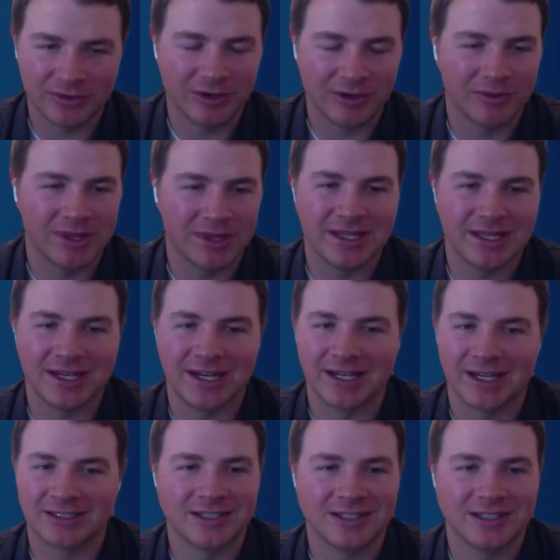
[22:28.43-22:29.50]
they're within the
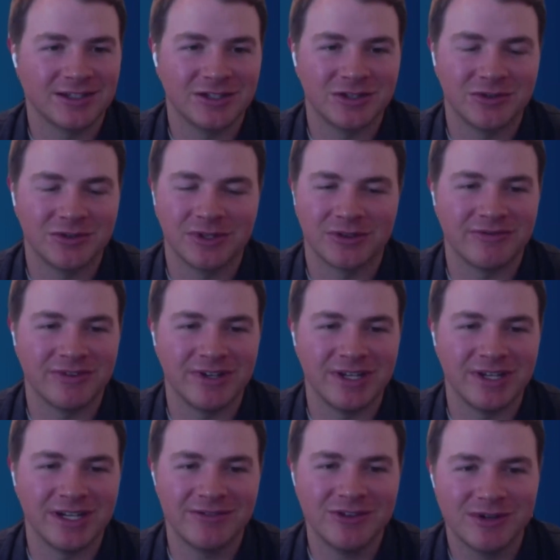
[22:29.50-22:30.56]
next 2 or 3
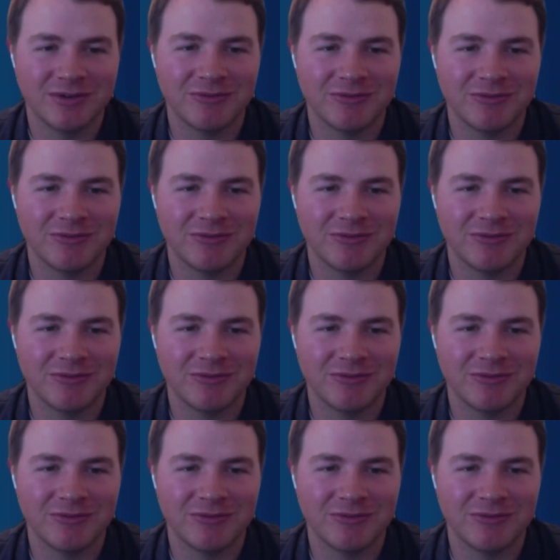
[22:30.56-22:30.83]
feet of you,